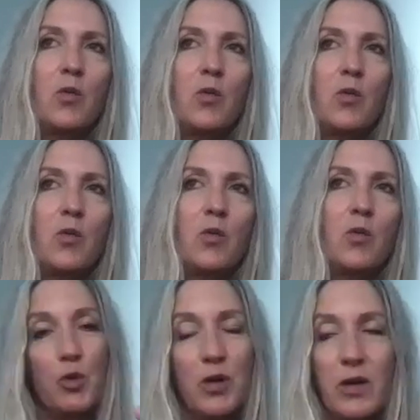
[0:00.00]
as I'm
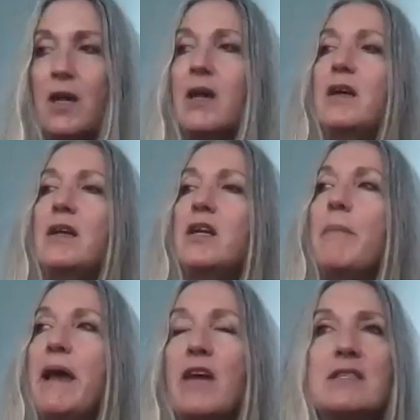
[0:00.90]
sure,
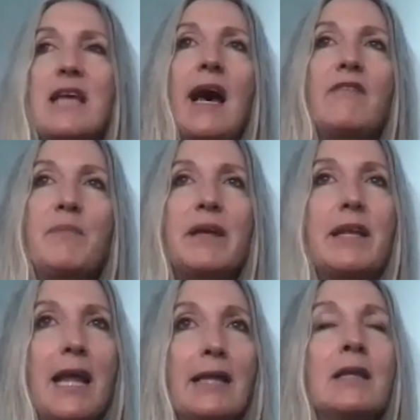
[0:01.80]
you know, many of us
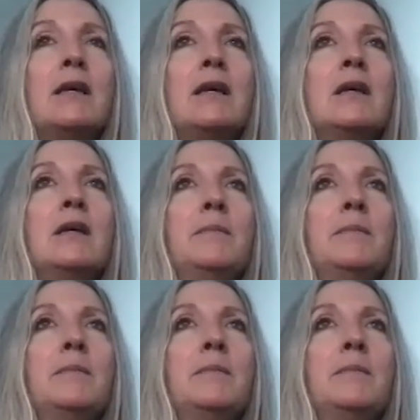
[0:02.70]
have been.